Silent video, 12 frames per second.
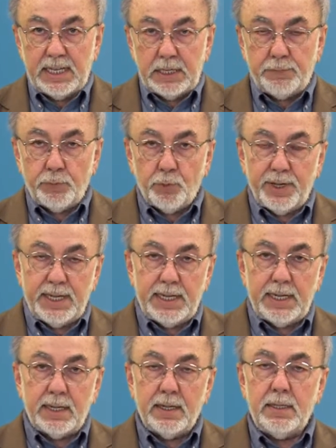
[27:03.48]
if
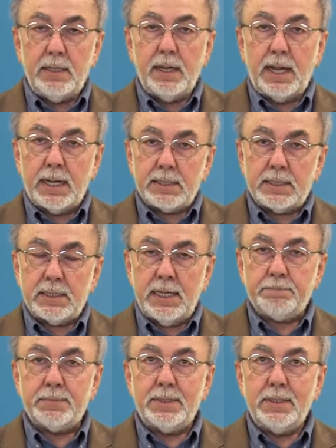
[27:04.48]
we
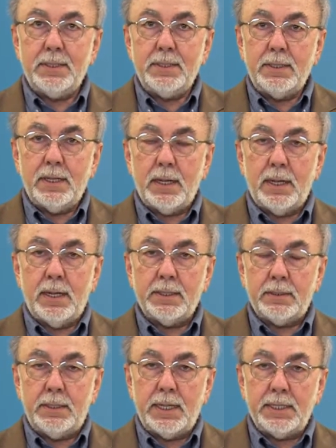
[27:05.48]
accept uh,
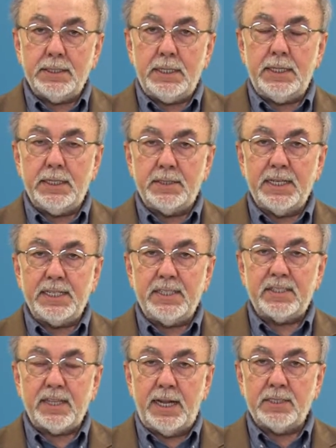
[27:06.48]
the ideas and
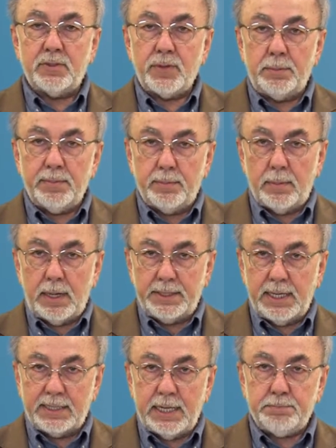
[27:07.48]
insights from
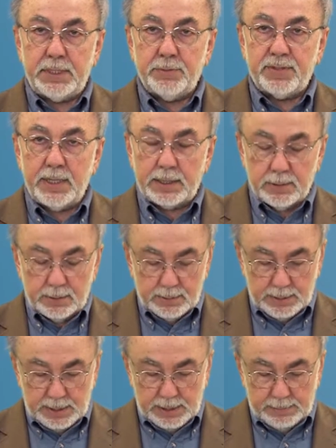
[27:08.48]
the adaptive cycle
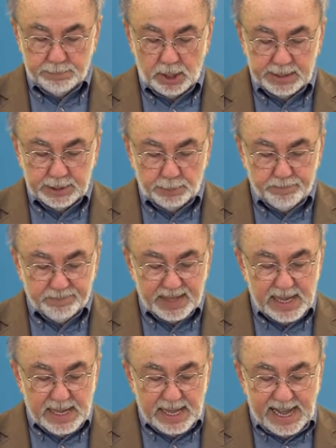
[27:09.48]
uh, model,
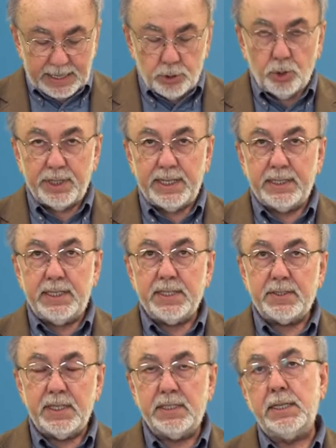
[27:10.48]
actually
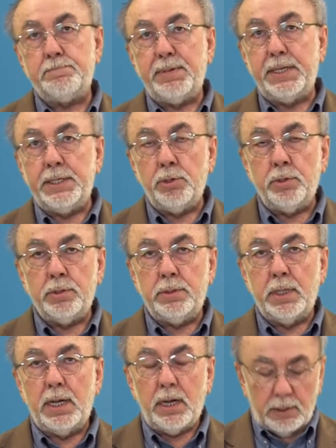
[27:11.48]
this is a period
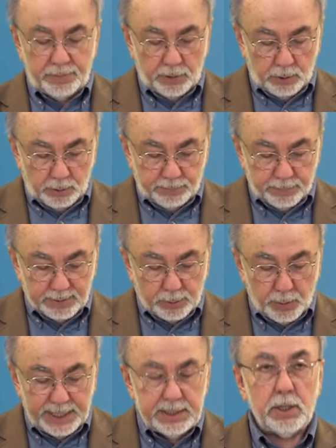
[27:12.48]
of, of
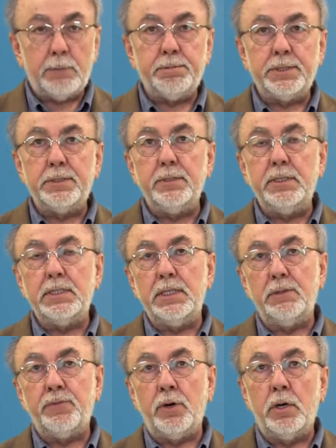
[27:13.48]
great
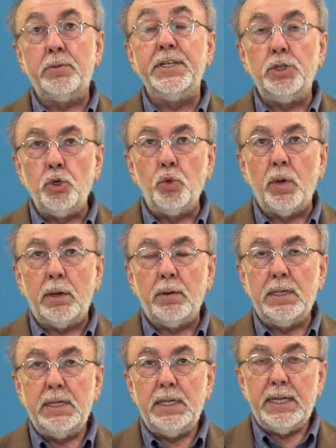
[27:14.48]
opportunity for
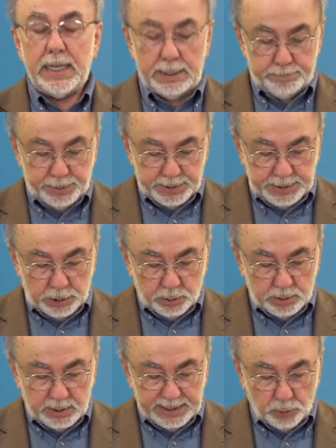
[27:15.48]
renewal, a
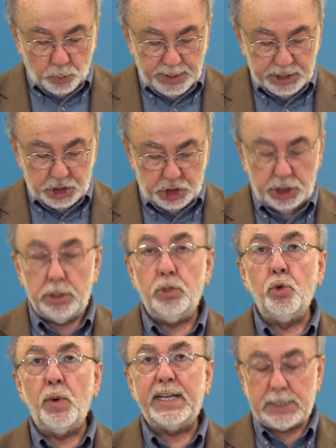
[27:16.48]
period in which
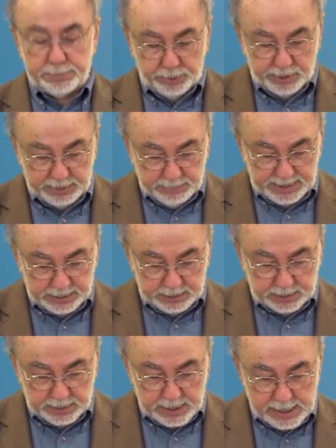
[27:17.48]
new
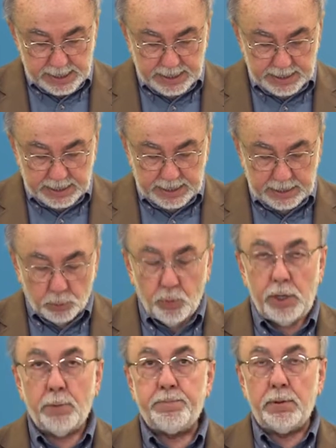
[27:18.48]
experiments uh,
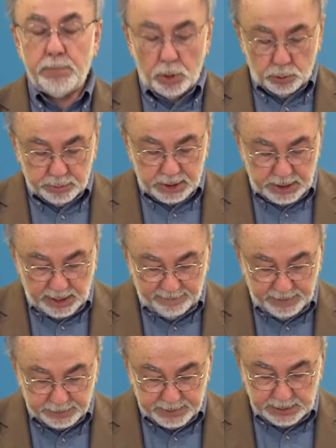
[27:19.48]
will promote
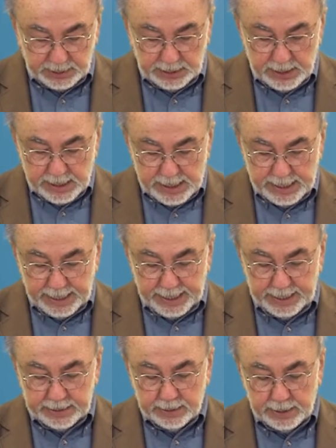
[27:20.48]
novelty
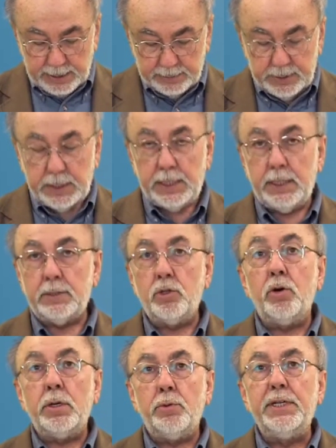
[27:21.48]
and uh, the
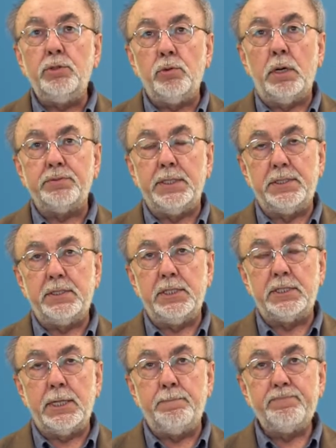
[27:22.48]
total renewal of the
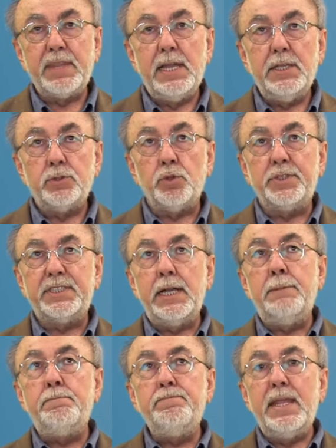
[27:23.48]
system. So
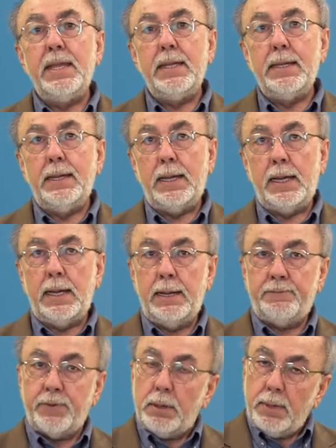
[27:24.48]
some
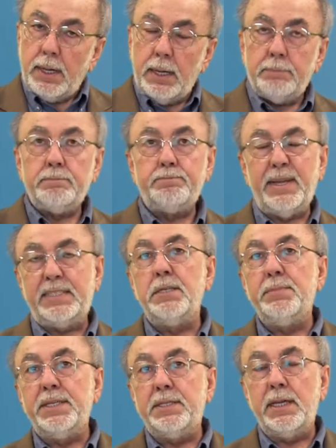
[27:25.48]
uh, from a
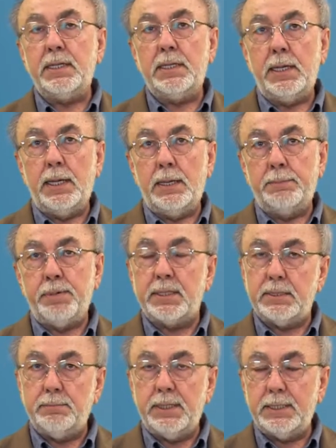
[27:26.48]
pessimistic
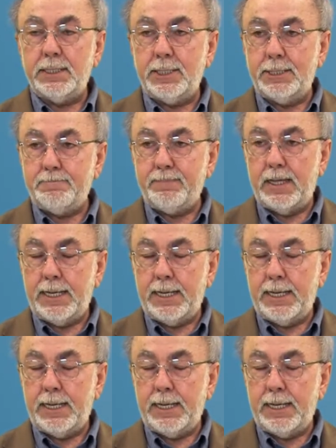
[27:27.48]
possibility